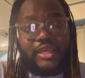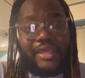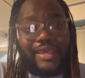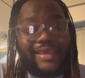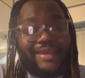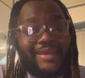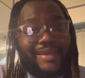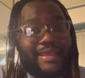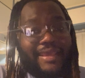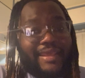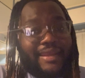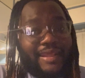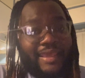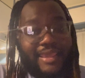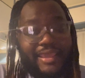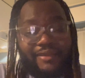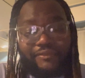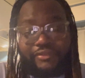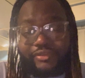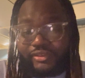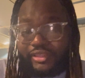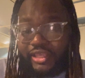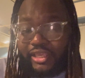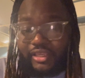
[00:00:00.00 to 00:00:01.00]
and then
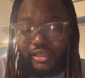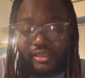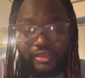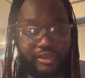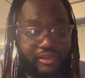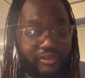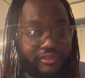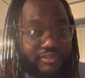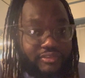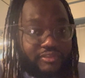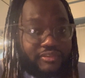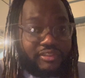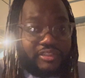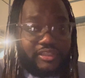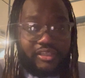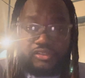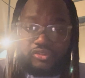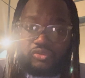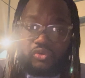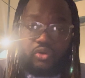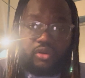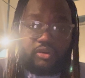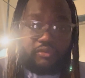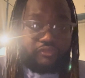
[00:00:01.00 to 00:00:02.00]
everything else is
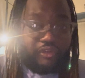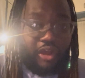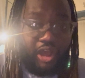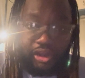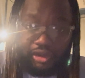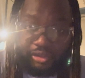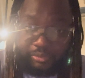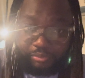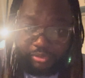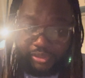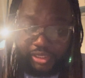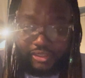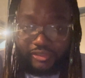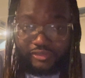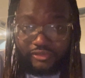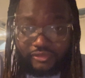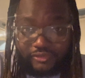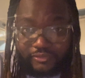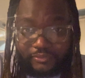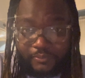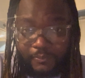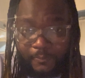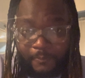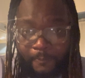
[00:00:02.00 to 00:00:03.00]
going to fall in place.